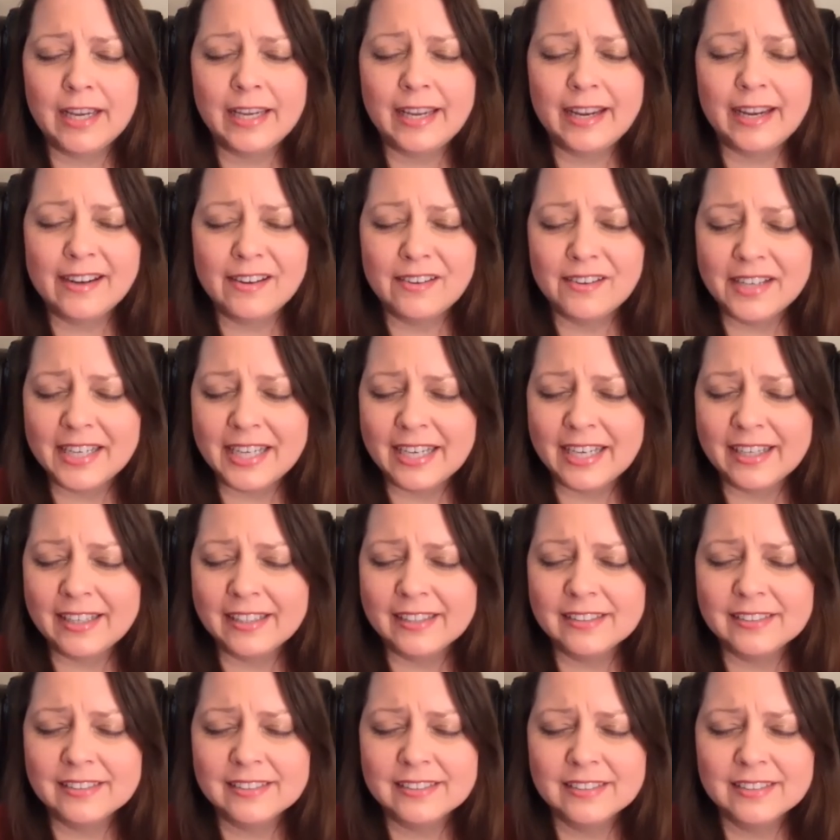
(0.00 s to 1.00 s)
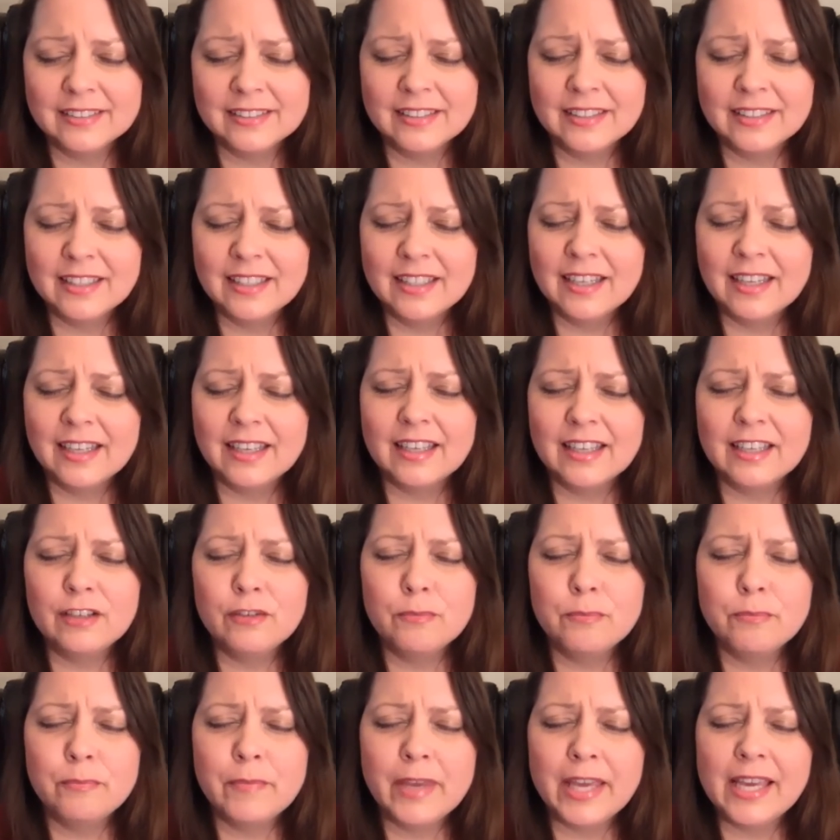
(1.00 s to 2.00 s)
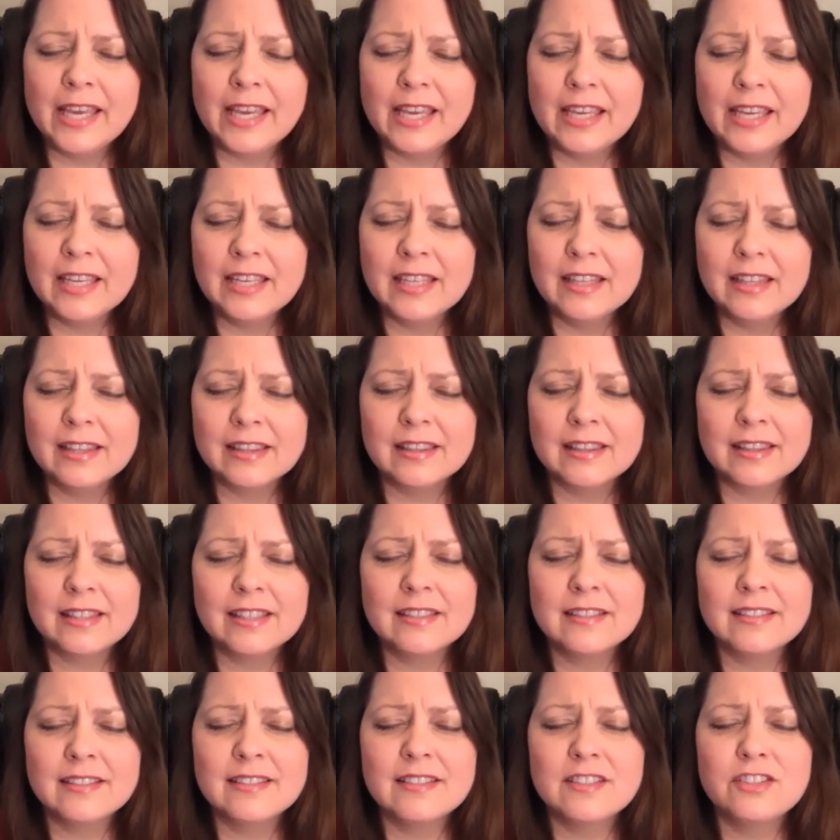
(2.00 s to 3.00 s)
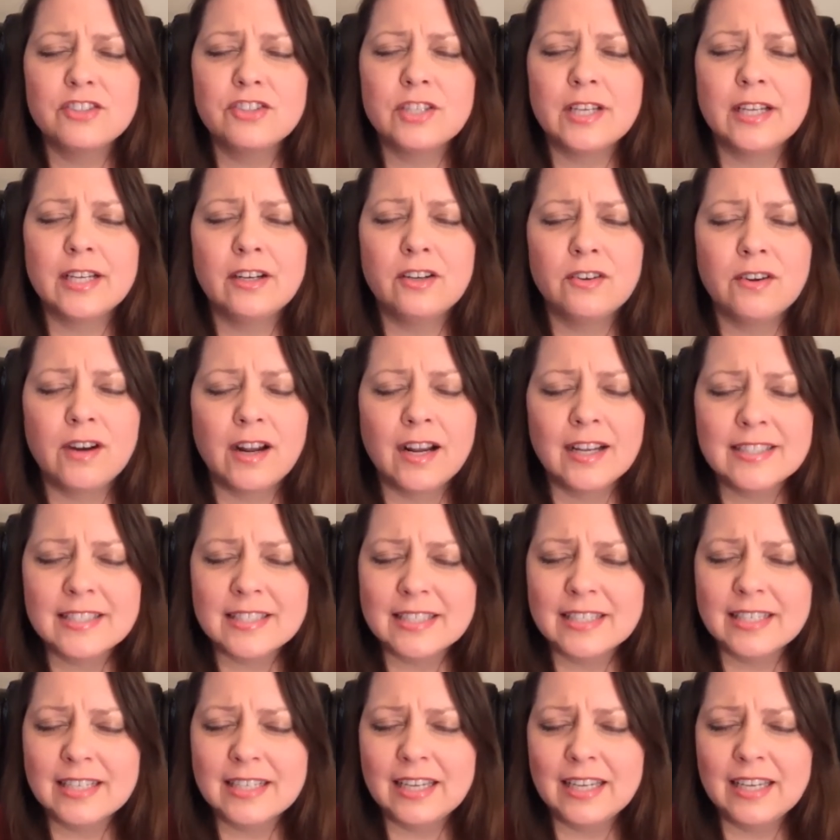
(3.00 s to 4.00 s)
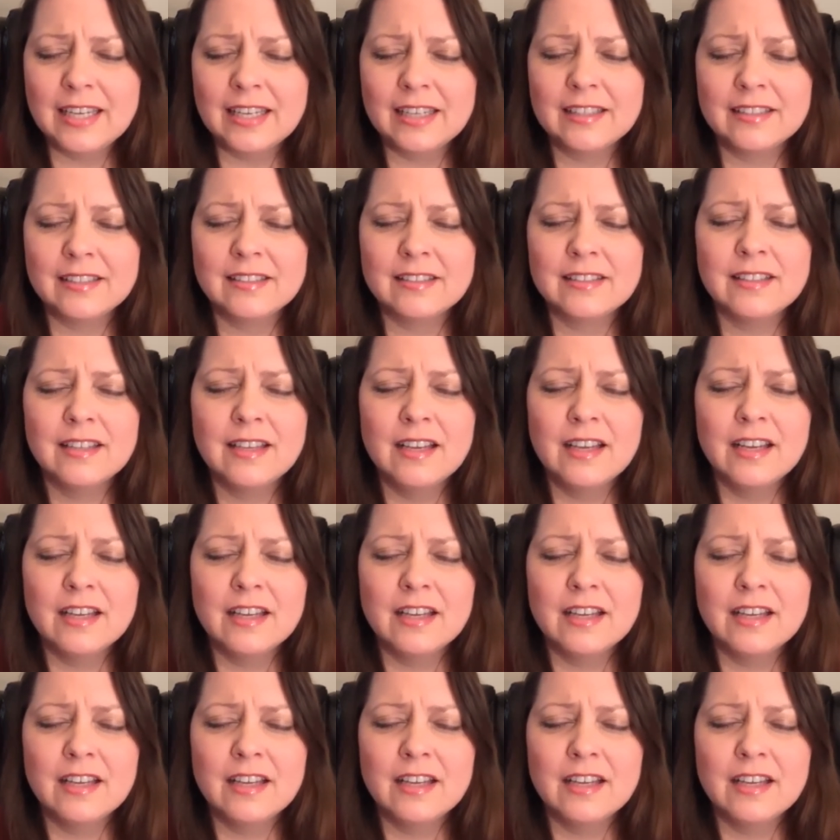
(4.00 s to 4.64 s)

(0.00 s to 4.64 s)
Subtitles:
area. And may this generosity and